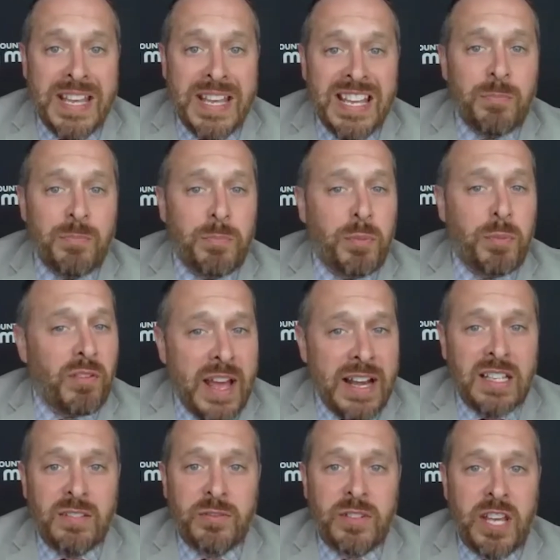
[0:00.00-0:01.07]
being
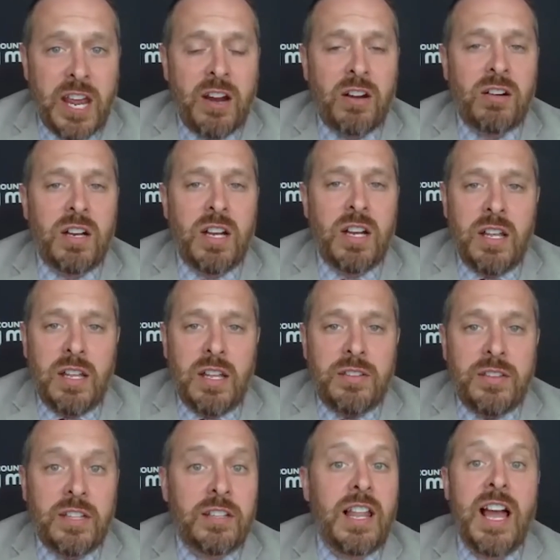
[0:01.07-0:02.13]
preventative care,
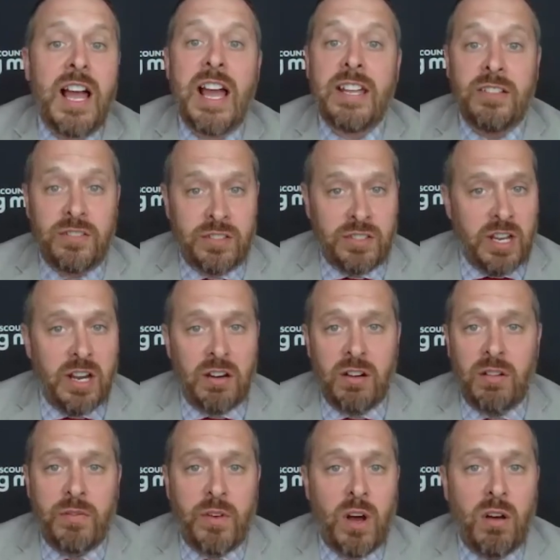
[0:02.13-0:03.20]
the lion's
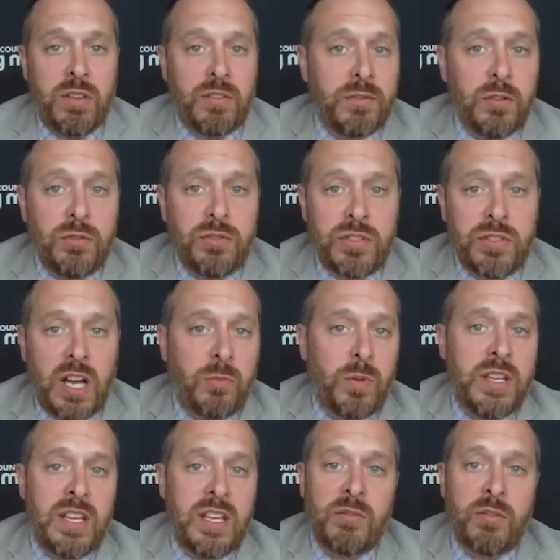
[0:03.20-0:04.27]
share of all the flu shots
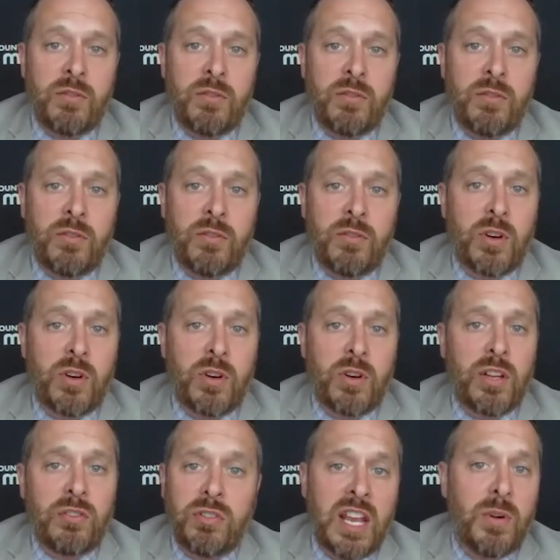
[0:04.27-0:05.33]
we give are associated
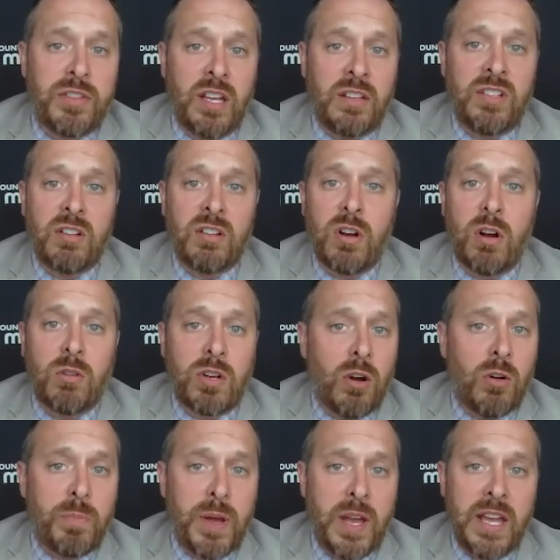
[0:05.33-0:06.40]
with a, a zero
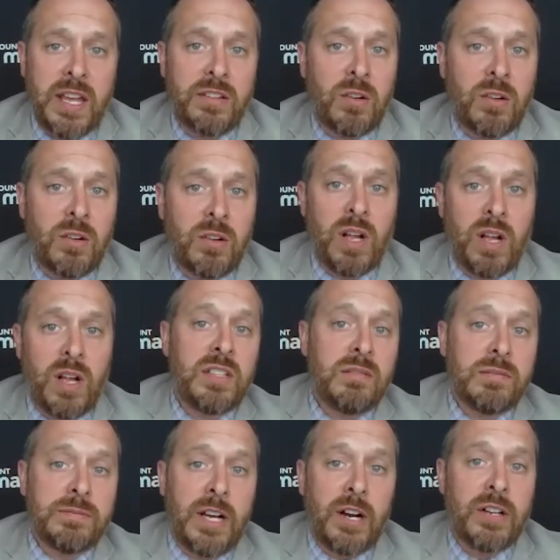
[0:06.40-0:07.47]
copay and the ones
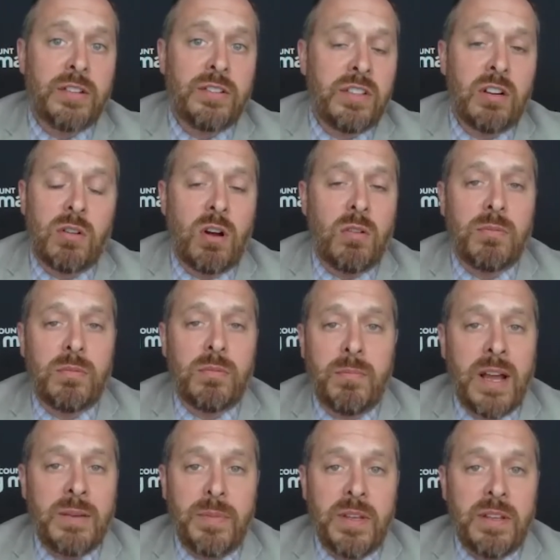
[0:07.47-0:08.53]
that aren't zero
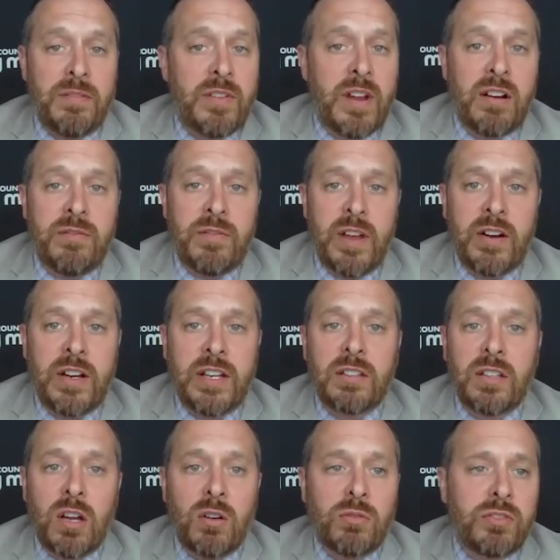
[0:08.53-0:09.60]
might be very, very
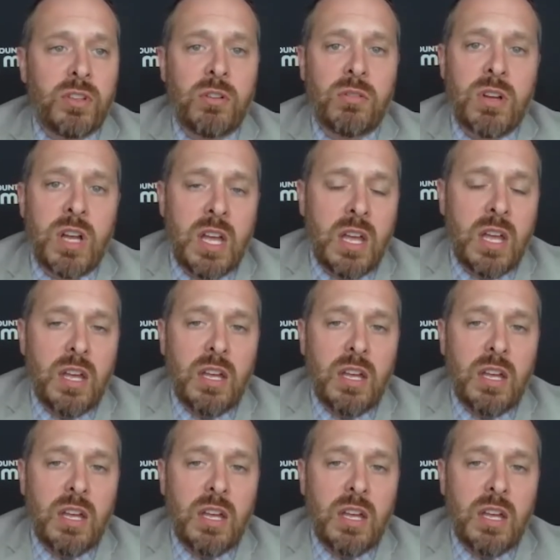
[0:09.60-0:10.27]
low. So